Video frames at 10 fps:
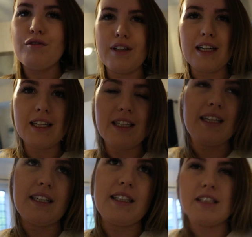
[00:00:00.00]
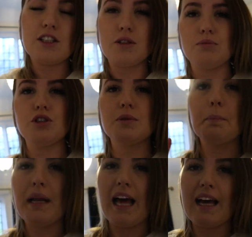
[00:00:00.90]
really needed some just
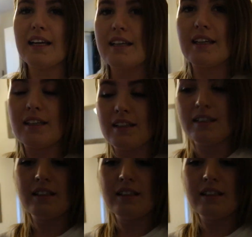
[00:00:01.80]
black